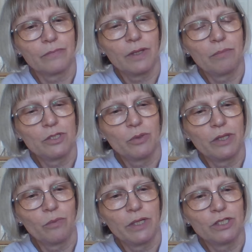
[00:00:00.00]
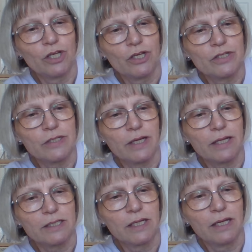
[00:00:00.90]
in between the windows,
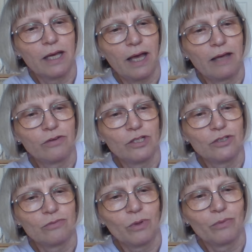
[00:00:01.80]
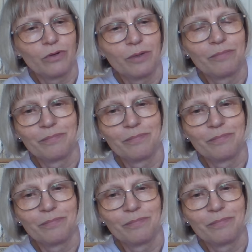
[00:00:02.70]
and here I've only done one row.